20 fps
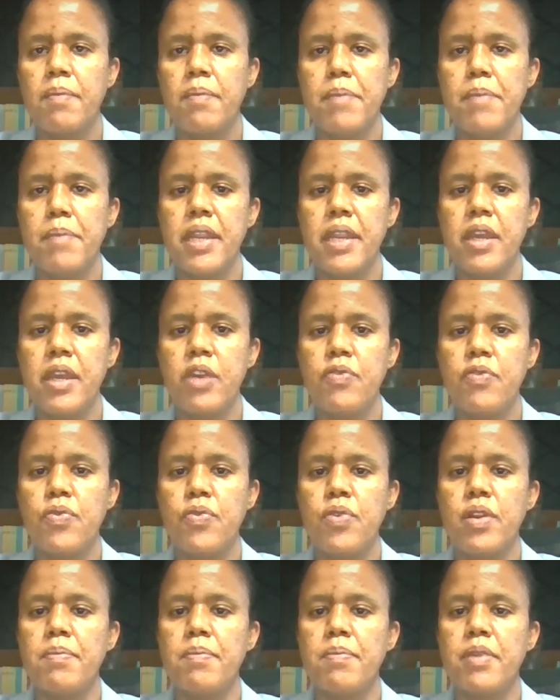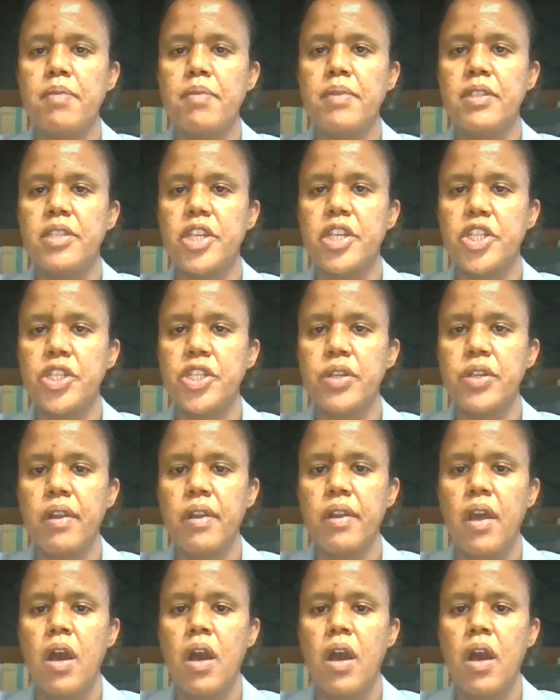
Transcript: meaningful implementation